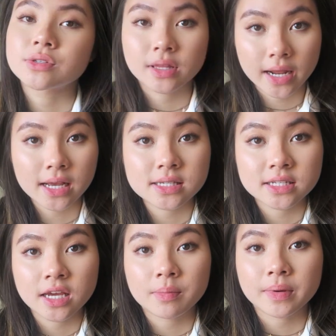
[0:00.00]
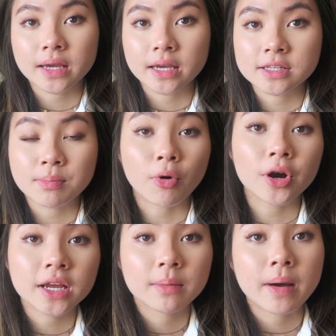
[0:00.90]
So the next tip is
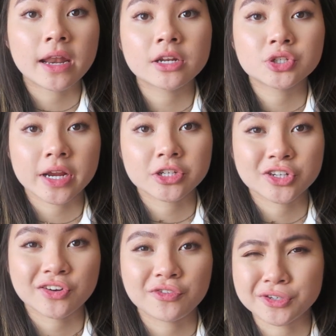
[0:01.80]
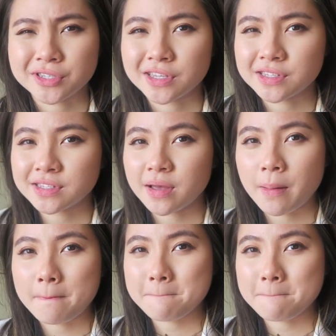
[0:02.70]
market penetration versus